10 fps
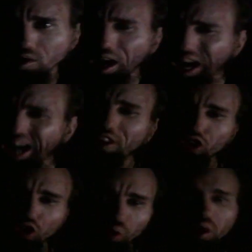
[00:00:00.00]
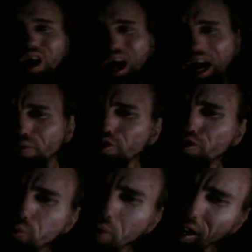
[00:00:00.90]
I do. I
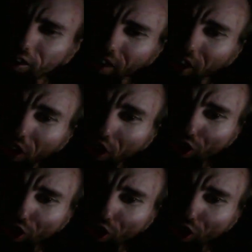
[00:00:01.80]
respect the